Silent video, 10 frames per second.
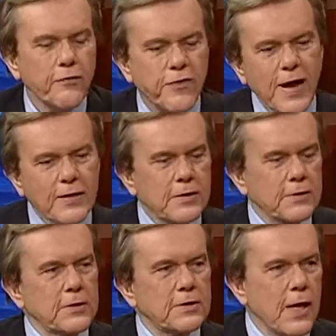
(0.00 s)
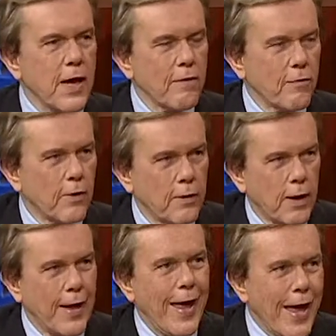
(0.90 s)
effect does this have on
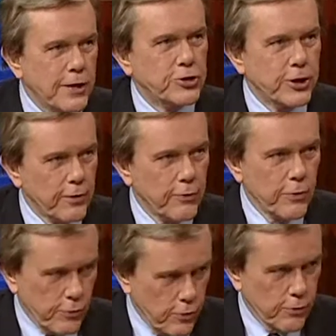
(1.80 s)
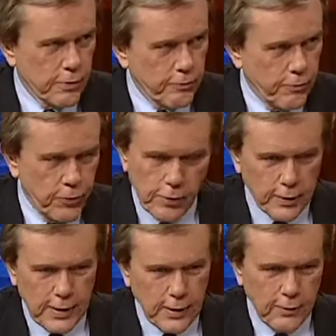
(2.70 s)
aging? You, you're you're
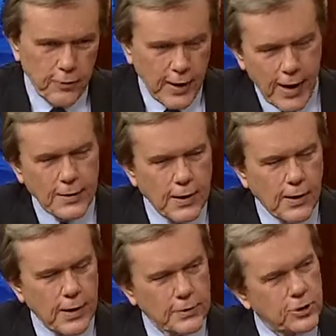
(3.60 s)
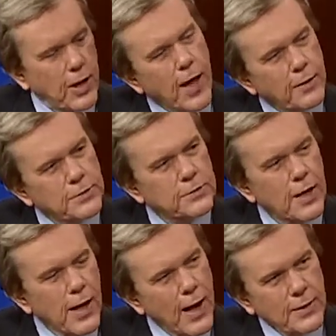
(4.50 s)
right. dealing with anti-aging. How does,
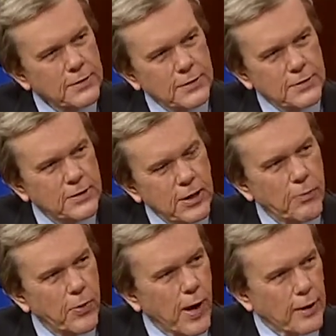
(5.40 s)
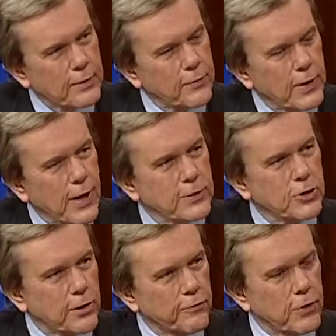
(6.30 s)
how does this impact the
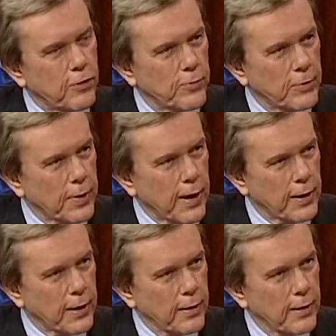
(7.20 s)
aging of the human body?